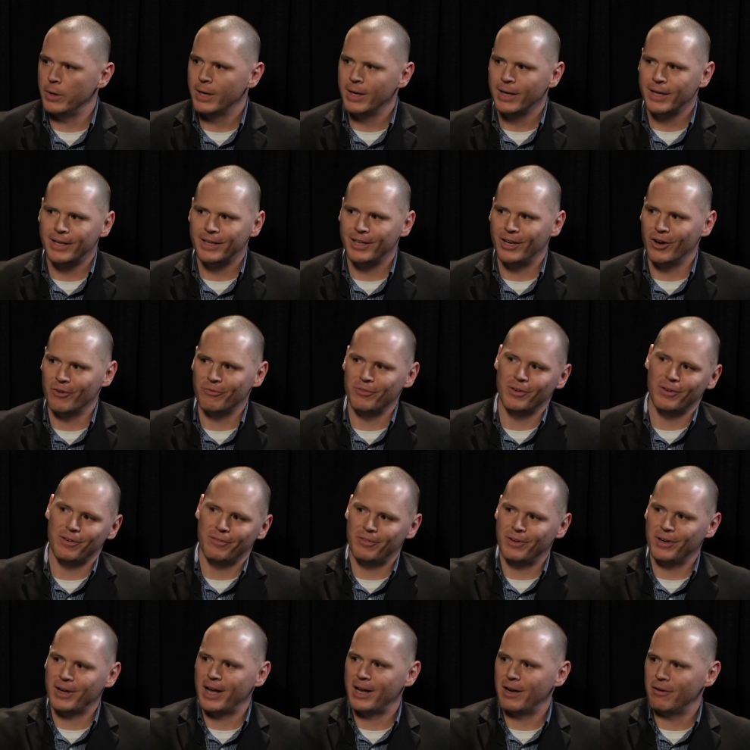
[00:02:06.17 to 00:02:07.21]
Mm -hmm. You know, if you,
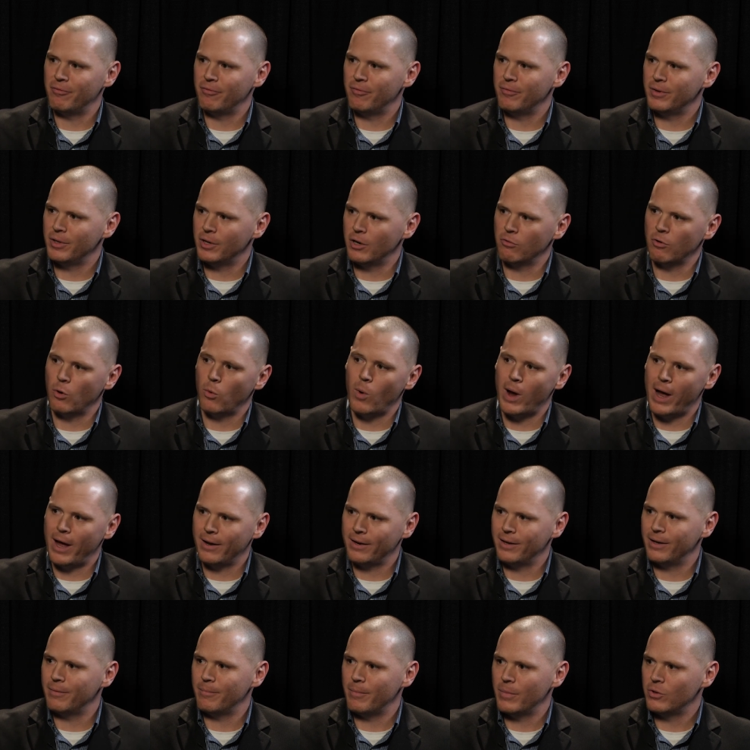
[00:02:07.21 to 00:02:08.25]
if you kind of, you know,
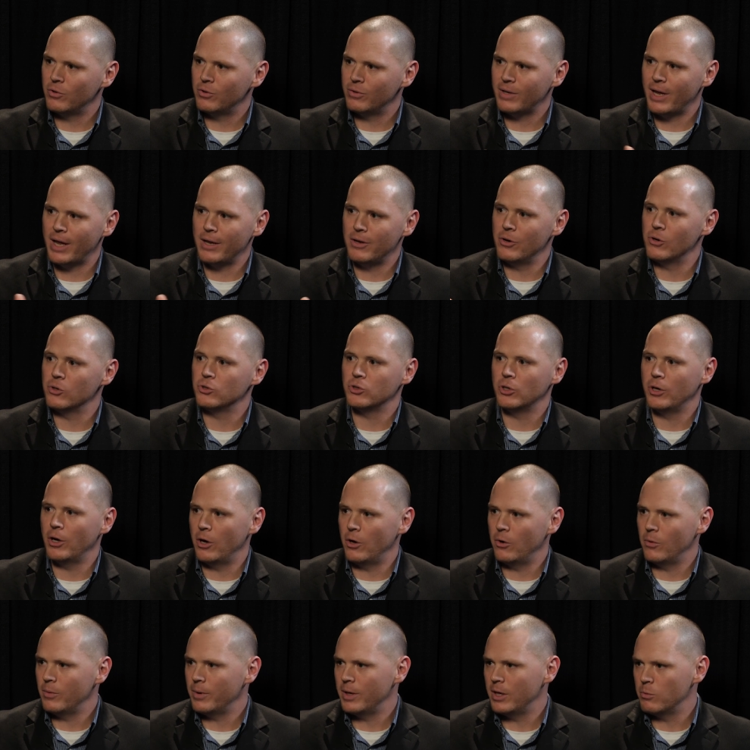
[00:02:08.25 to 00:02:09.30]
rewind it 10 years
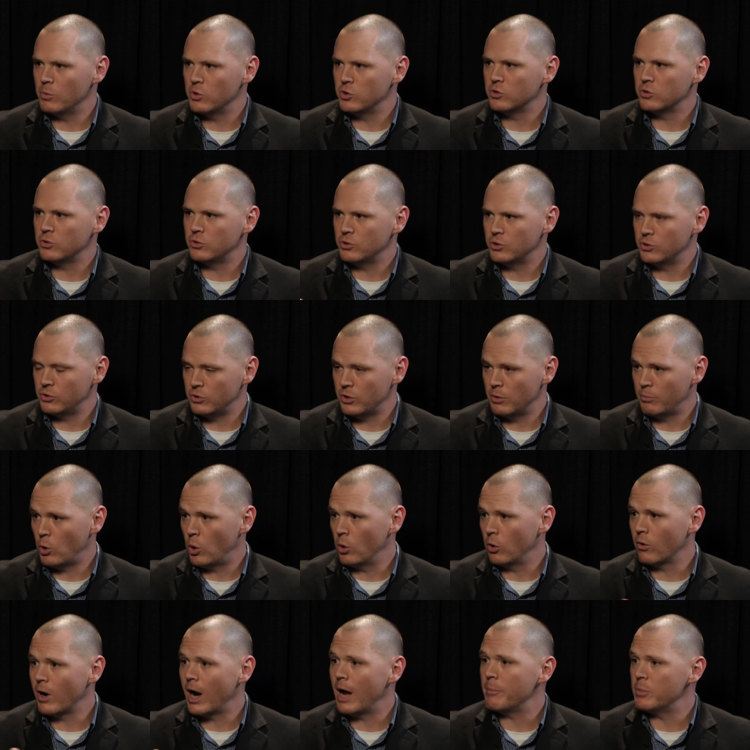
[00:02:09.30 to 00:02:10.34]
ago, it was the
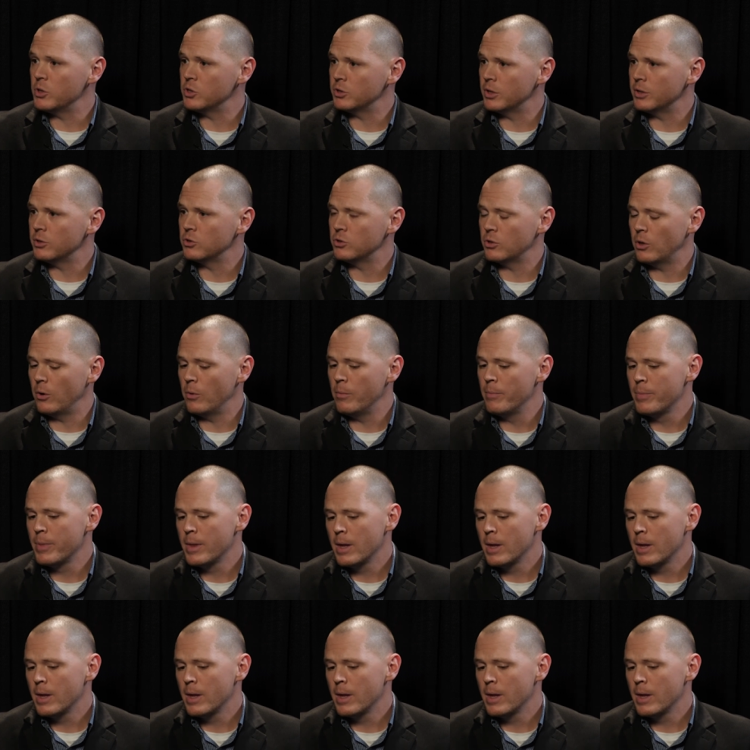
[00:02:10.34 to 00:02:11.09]
polar opposite. So